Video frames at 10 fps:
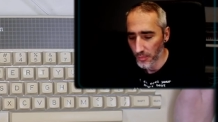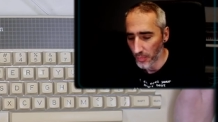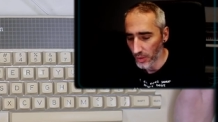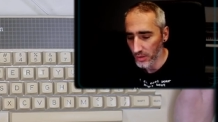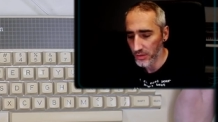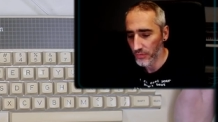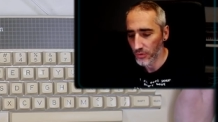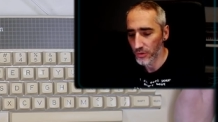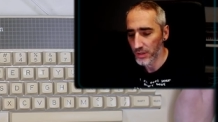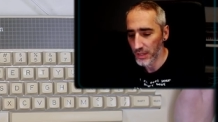built
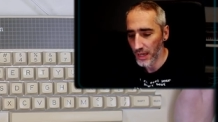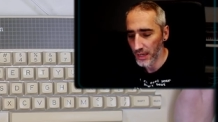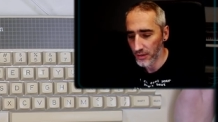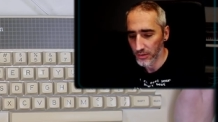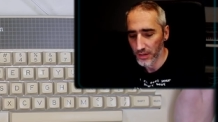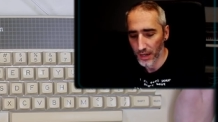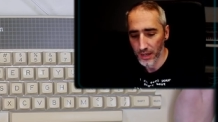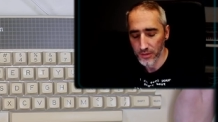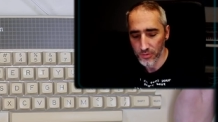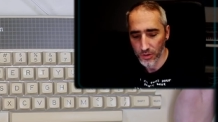for the Acorn
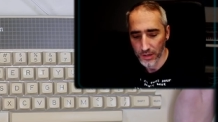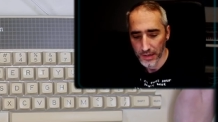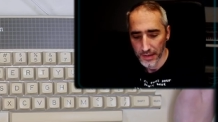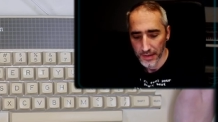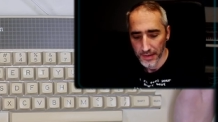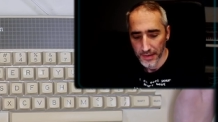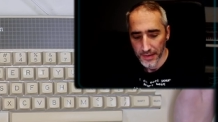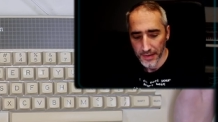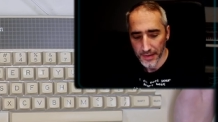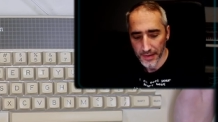Electron.
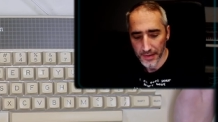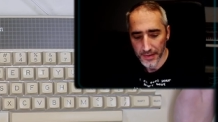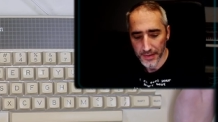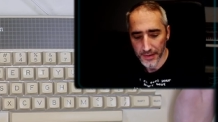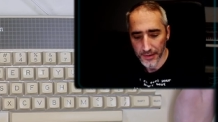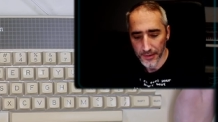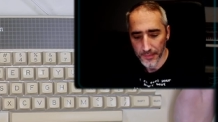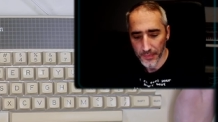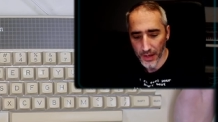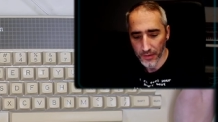And
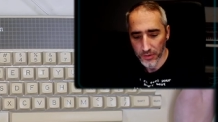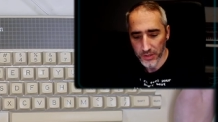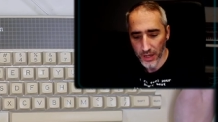um, I was